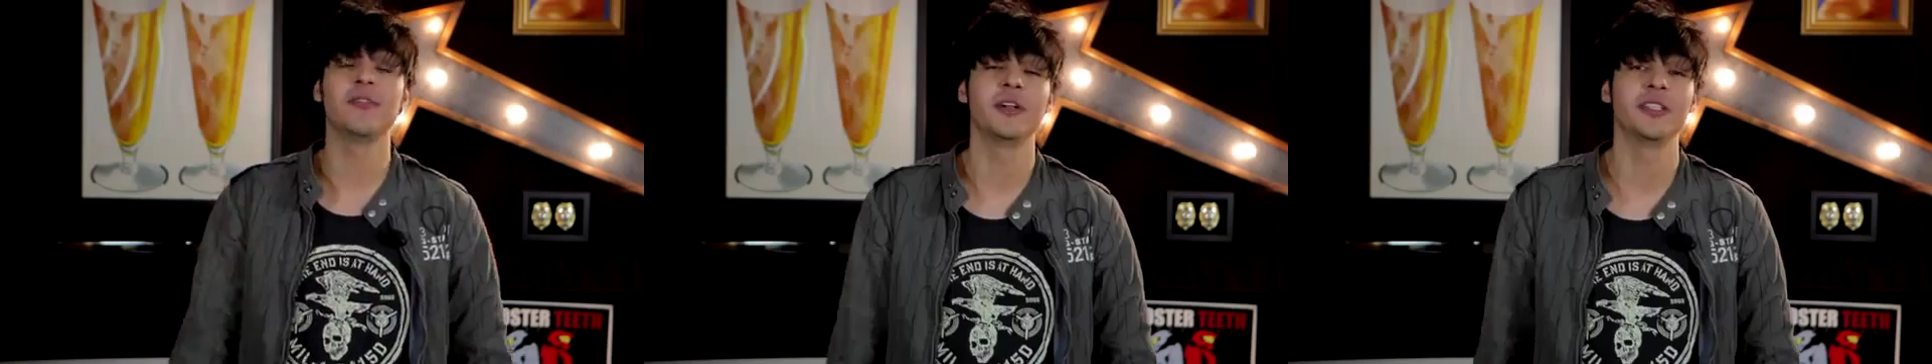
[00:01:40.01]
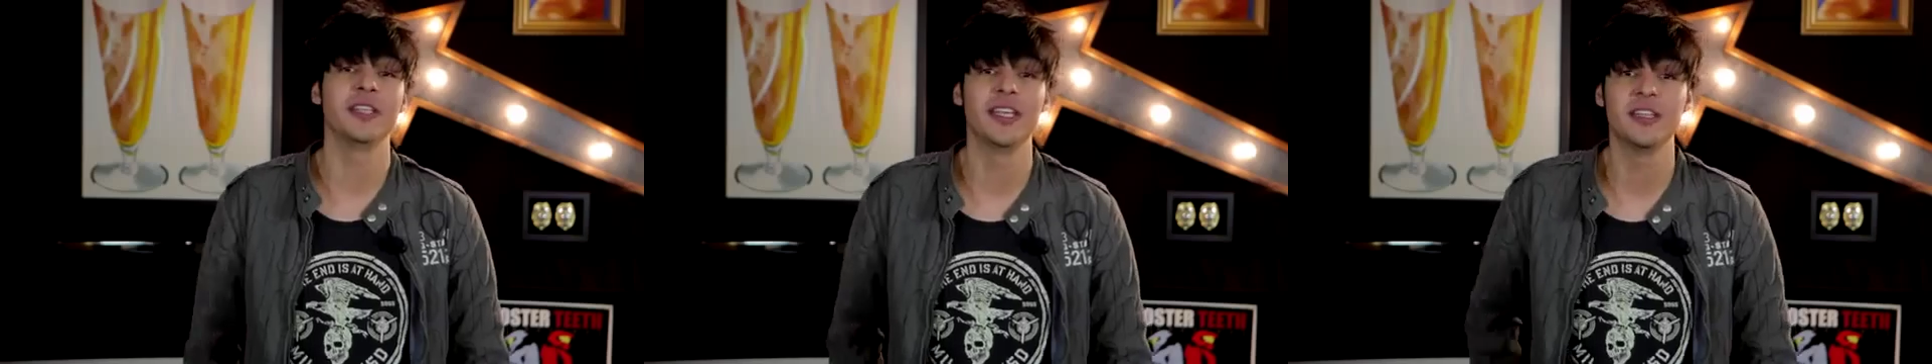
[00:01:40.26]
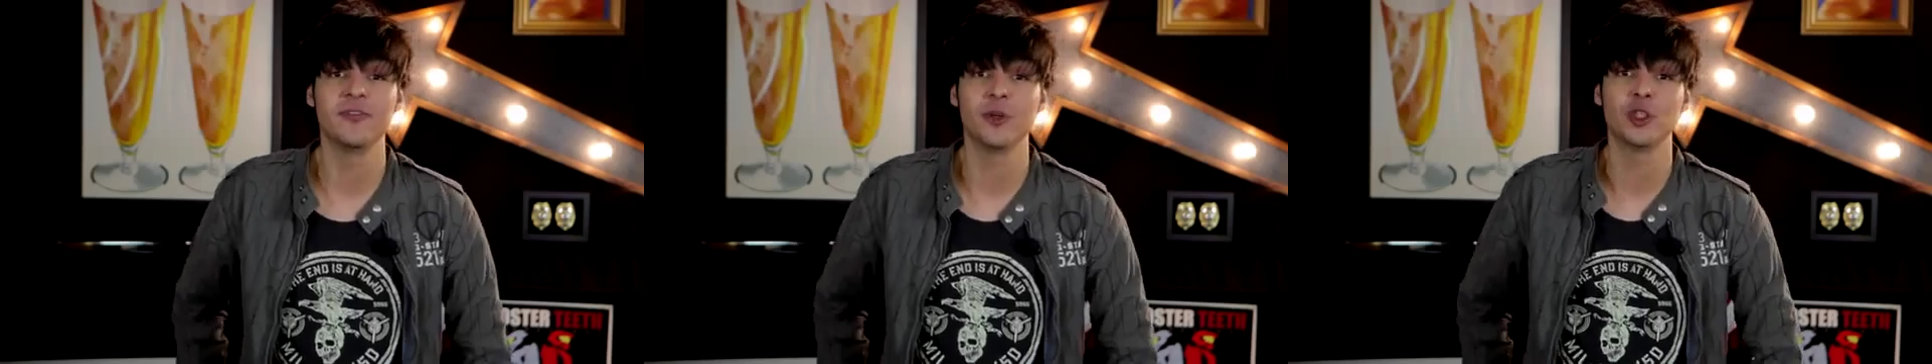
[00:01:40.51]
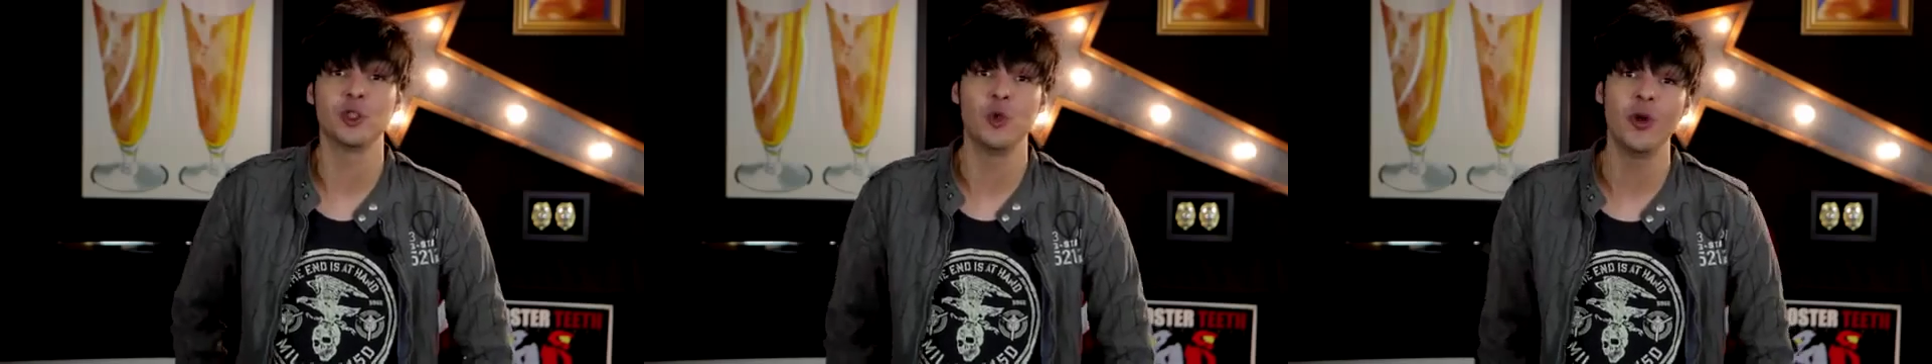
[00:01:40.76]
funding in the
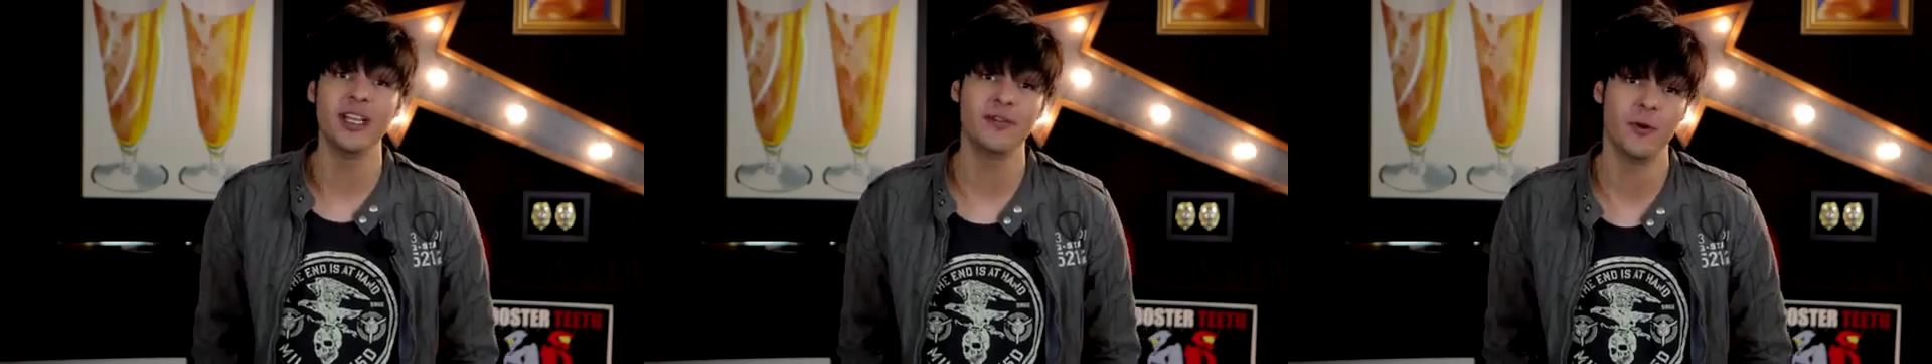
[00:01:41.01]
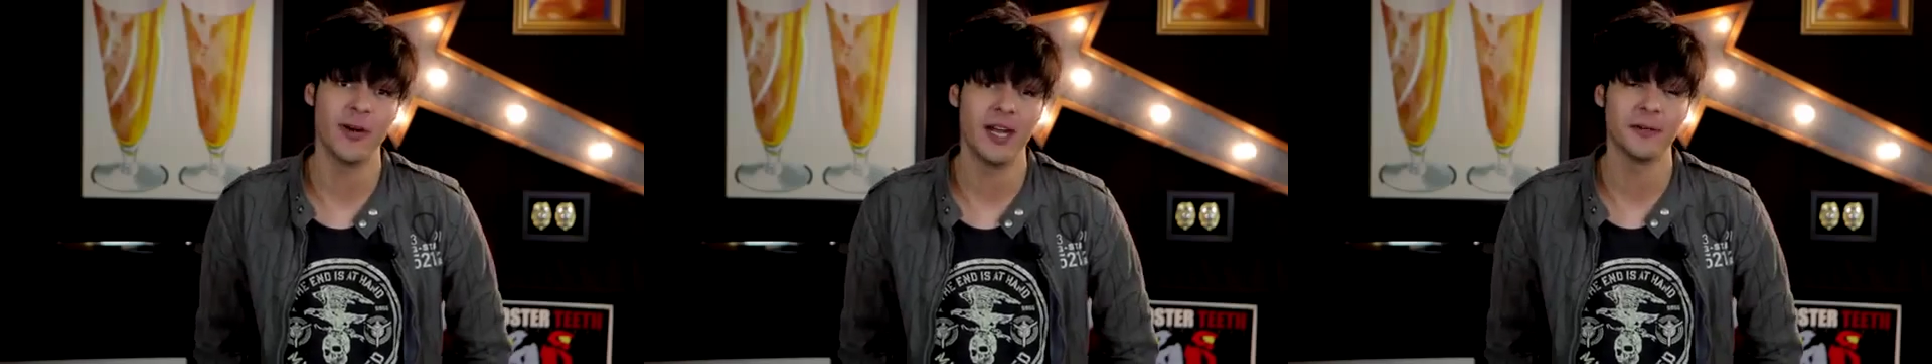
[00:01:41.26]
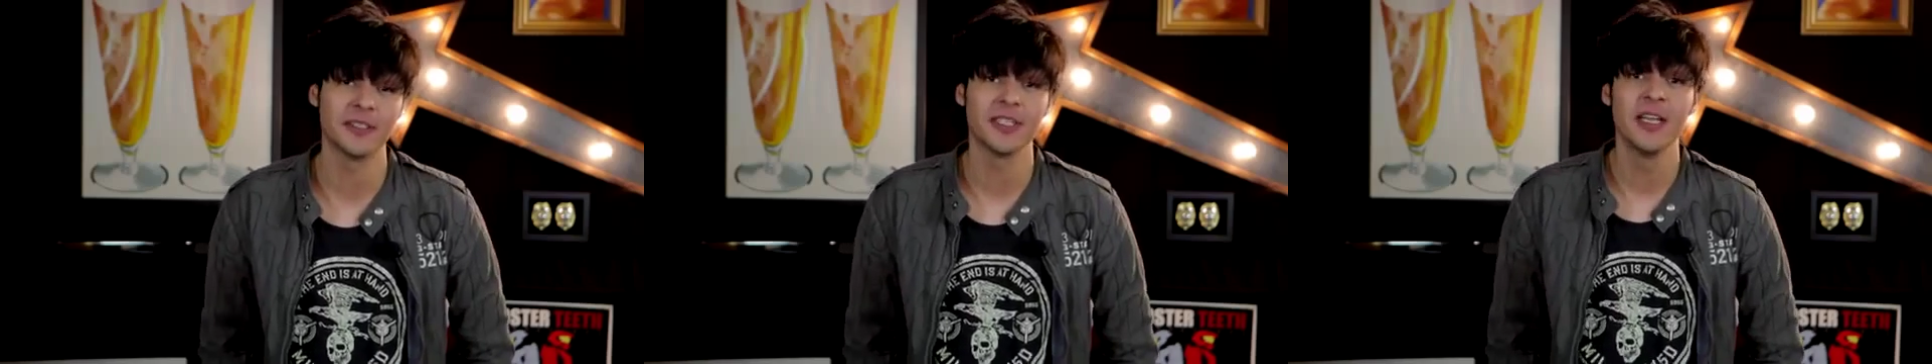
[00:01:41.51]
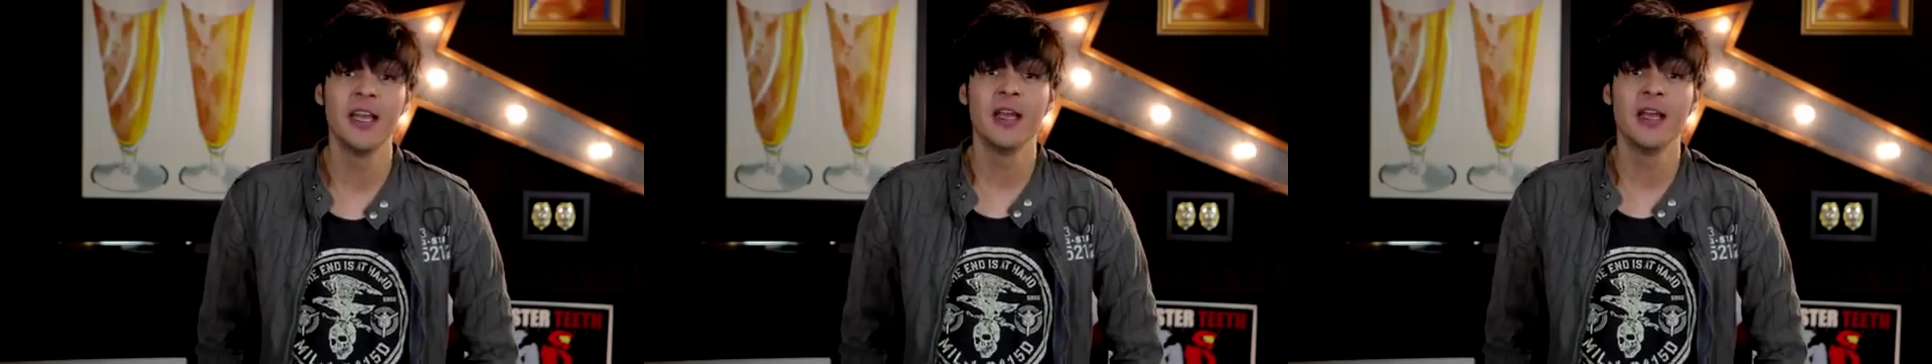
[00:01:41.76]
first 24 hours,